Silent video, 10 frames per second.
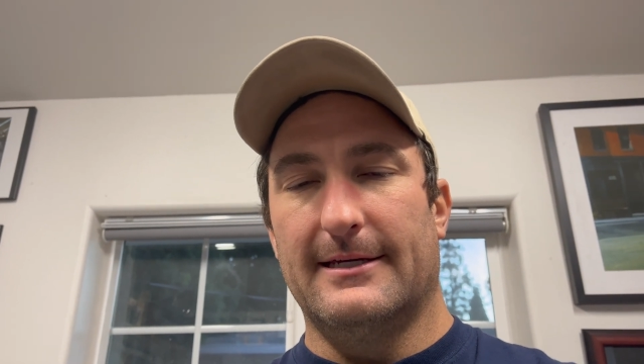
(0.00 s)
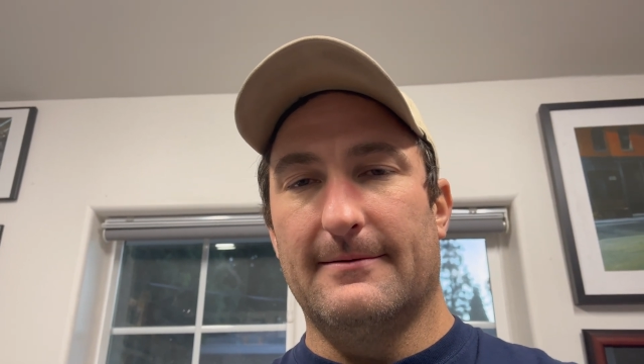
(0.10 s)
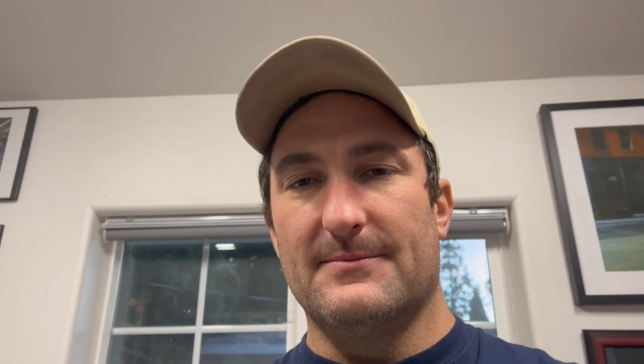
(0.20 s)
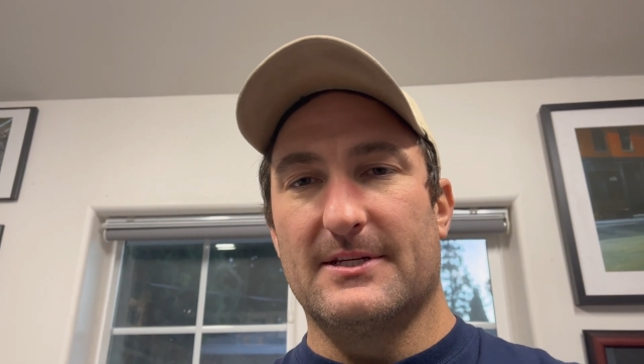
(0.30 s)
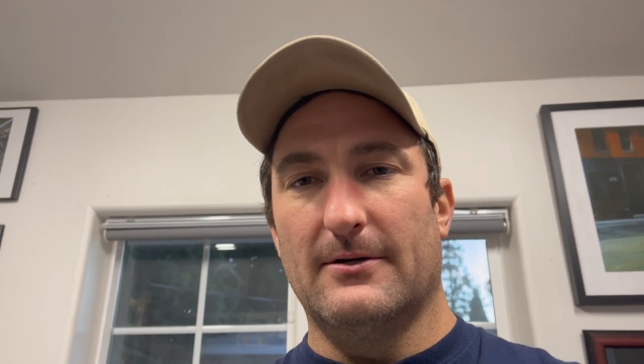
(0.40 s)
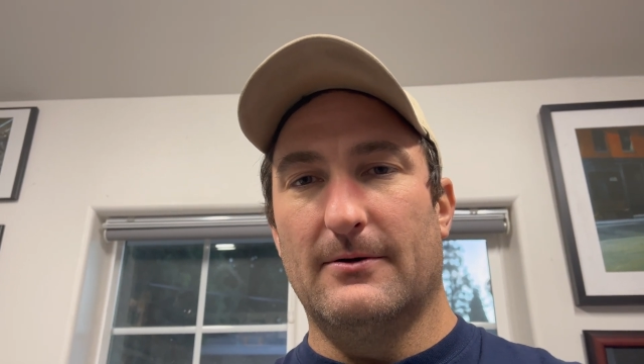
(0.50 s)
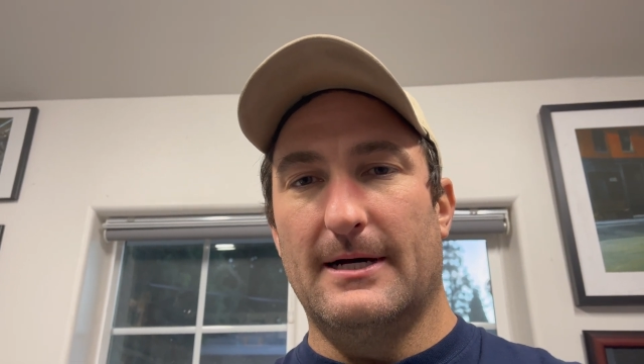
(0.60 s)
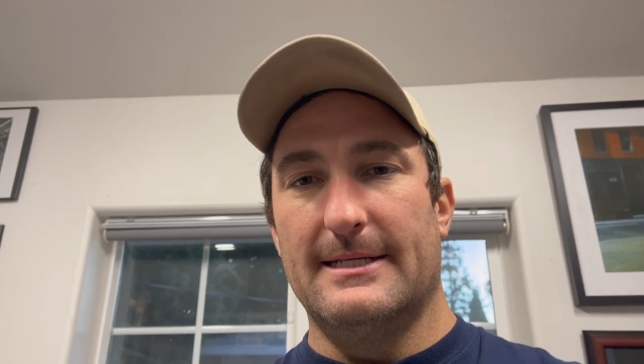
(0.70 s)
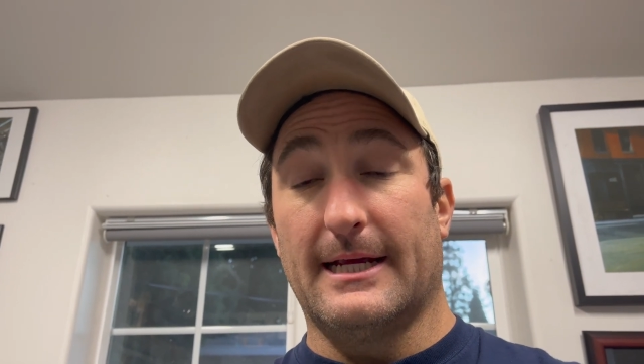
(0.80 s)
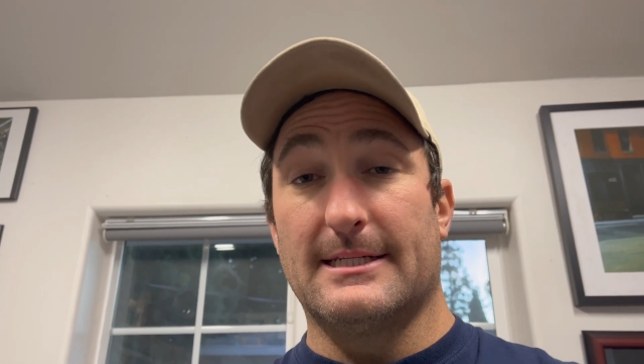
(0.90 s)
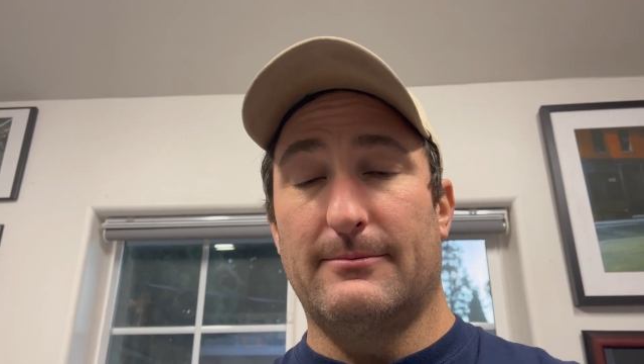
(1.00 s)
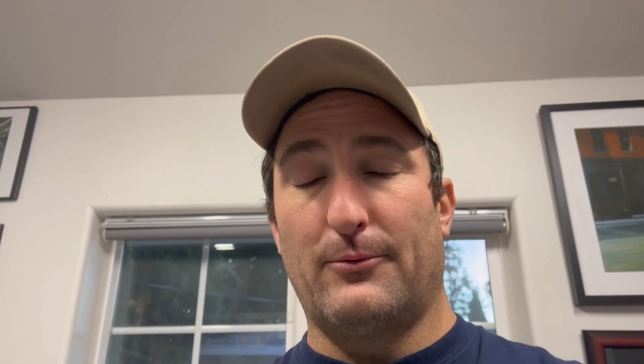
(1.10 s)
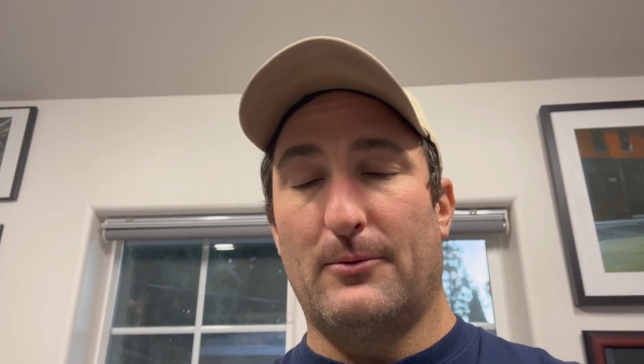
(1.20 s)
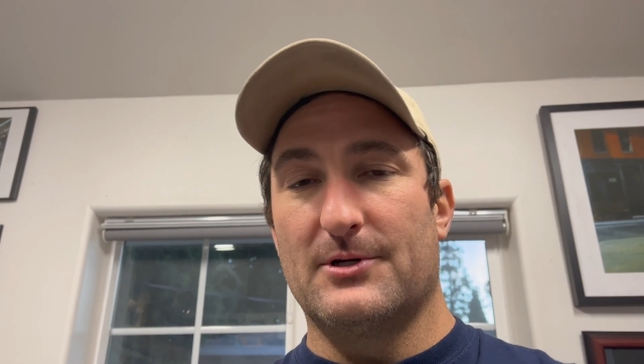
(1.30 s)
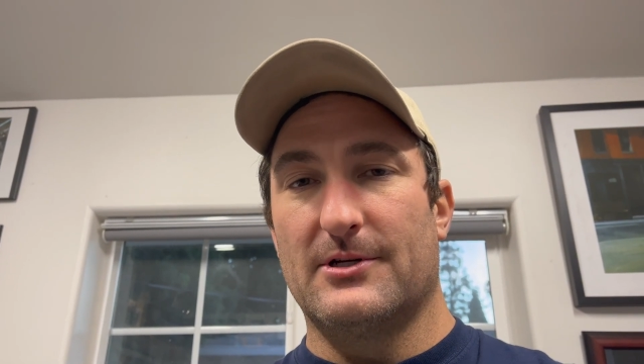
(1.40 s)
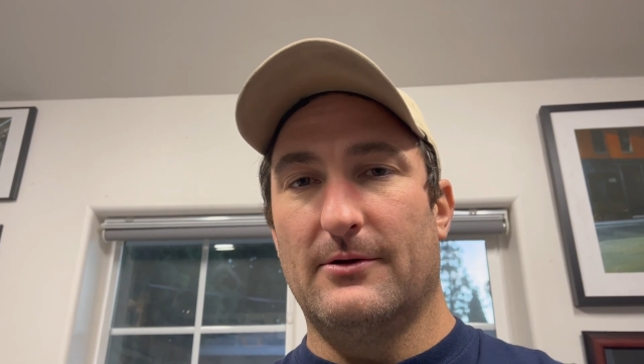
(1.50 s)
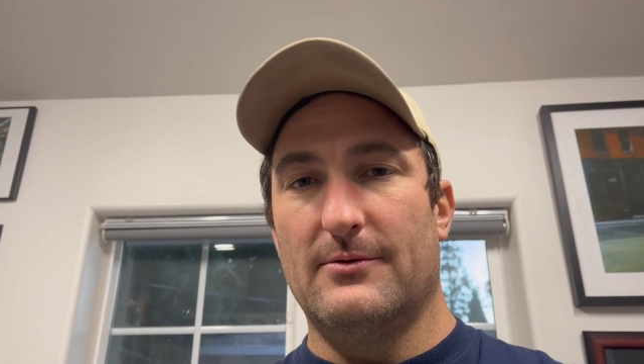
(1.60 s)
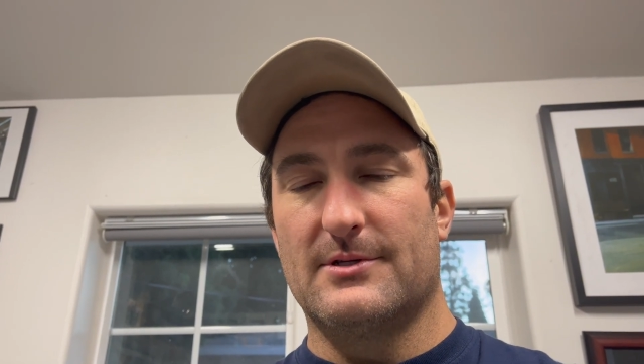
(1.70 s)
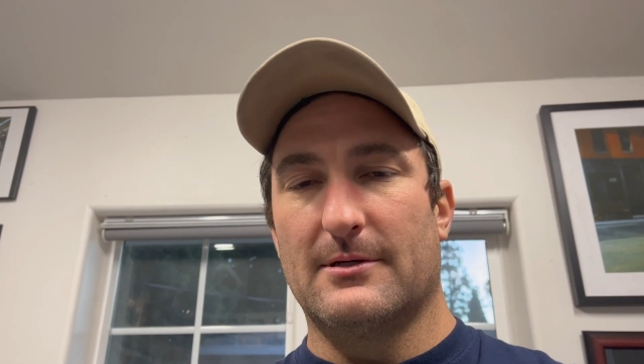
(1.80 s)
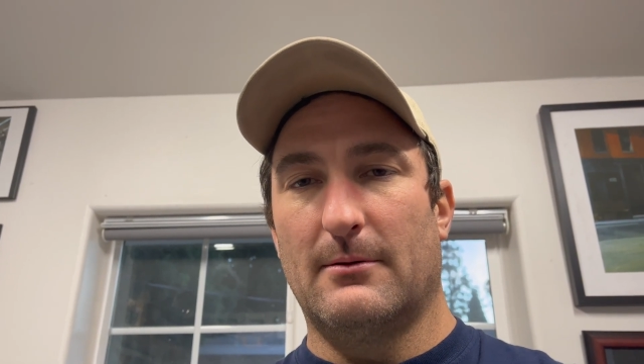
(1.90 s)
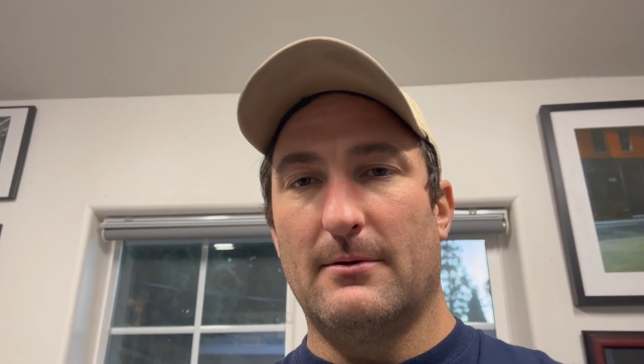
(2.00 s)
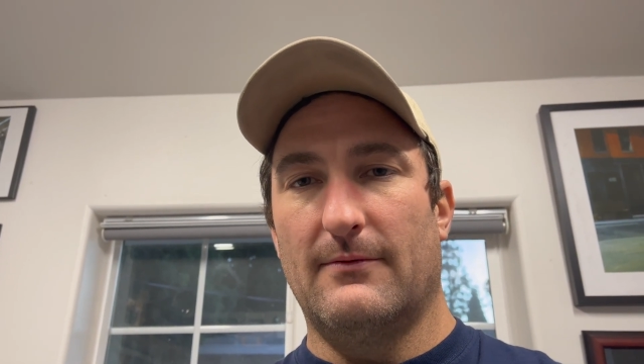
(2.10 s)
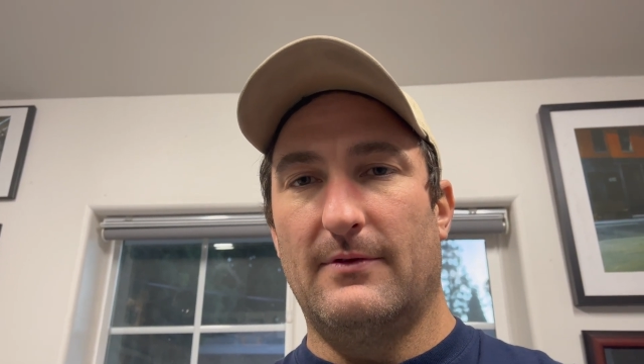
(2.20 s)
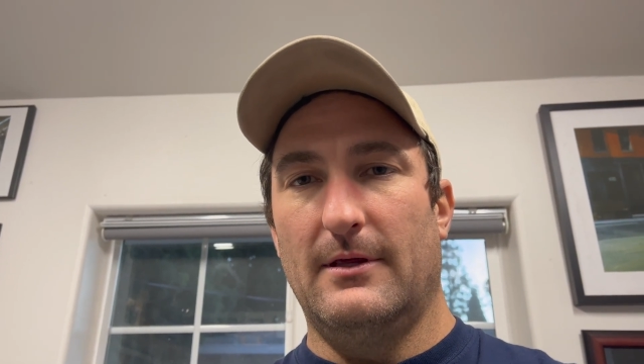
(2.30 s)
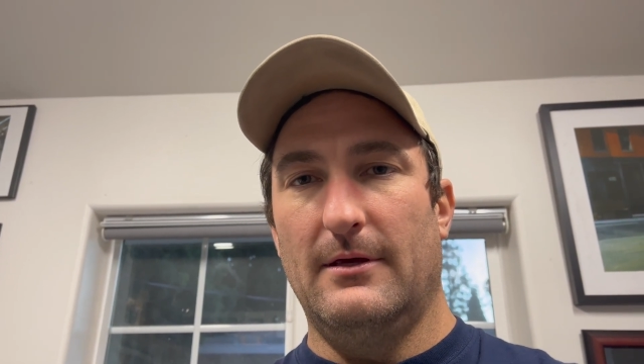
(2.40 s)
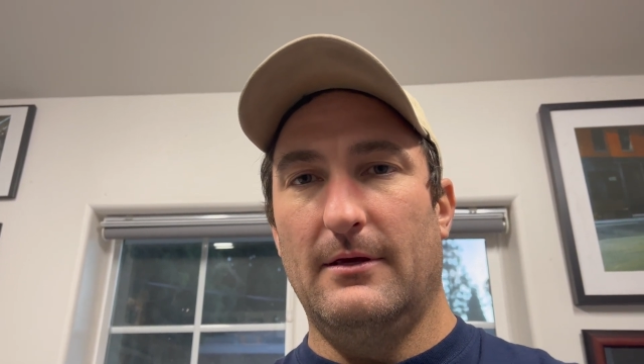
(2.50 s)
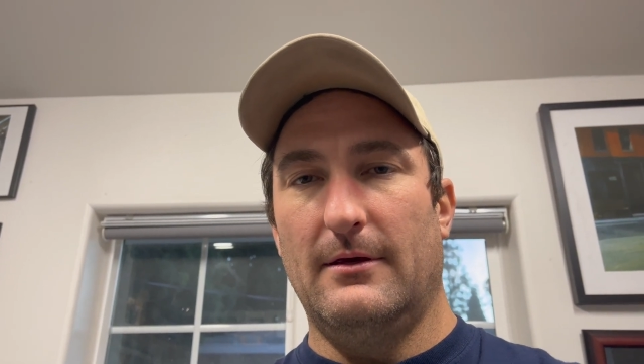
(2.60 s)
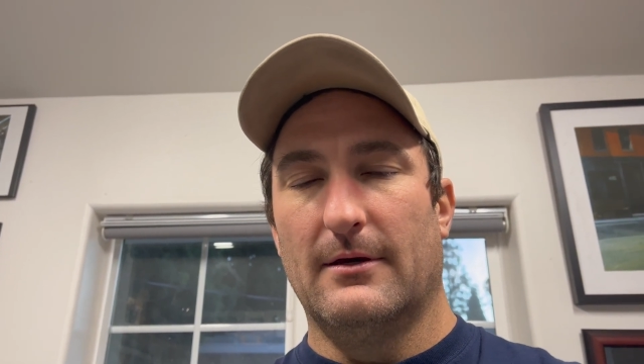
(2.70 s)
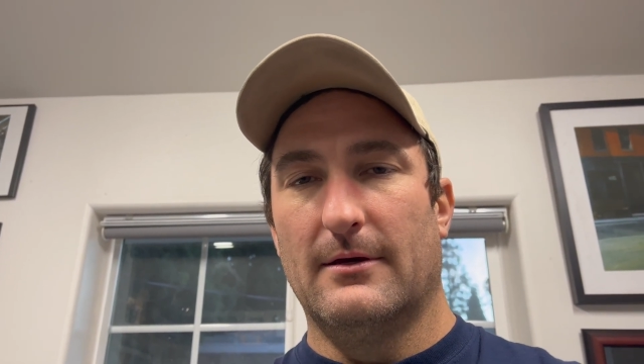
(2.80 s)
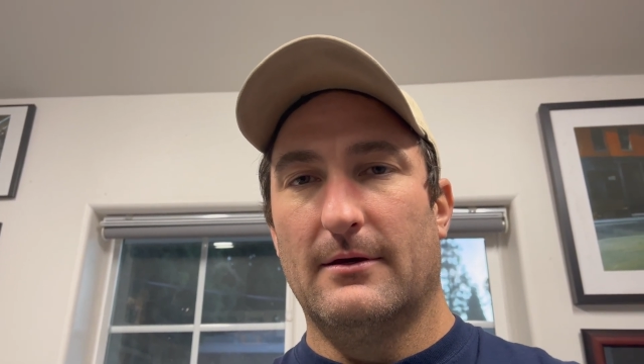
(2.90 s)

So next up, I'll probably show you some of the